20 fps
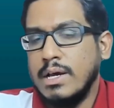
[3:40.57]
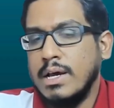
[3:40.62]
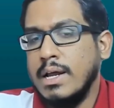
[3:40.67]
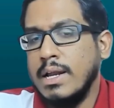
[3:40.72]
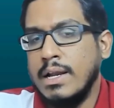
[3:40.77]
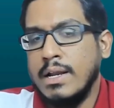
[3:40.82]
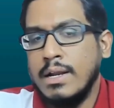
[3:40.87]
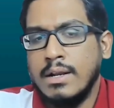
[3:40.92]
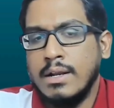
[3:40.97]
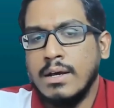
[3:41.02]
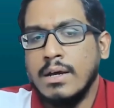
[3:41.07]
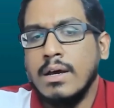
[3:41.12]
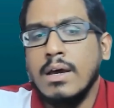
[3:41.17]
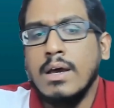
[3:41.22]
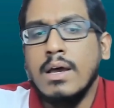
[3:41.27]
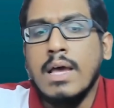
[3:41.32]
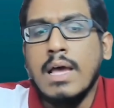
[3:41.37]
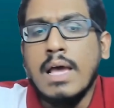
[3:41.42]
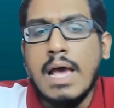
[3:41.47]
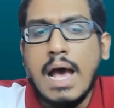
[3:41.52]
And
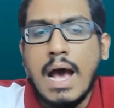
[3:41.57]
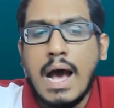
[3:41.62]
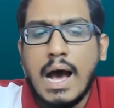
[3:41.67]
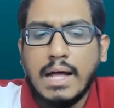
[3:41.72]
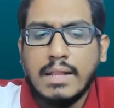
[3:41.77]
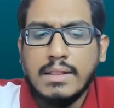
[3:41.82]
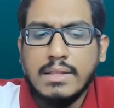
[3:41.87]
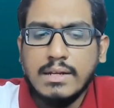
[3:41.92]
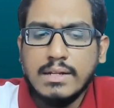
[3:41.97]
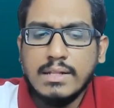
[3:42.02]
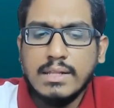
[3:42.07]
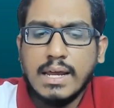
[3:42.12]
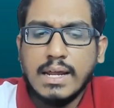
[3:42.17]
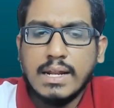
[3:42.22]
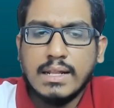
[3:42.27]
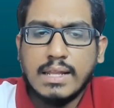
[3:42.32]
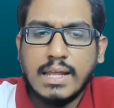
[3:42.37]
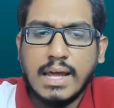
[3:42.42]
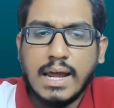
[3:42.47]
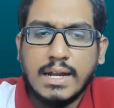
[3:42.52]
other
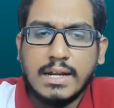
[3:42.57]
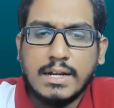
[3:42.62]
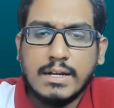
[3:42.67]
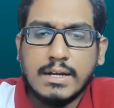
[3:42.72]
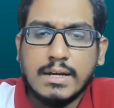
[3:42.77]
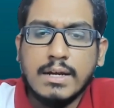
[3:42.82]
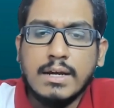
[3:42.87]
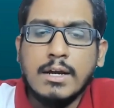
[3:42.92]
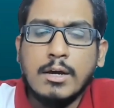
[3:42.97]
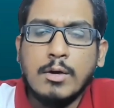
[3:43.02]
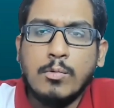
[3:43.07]
than that,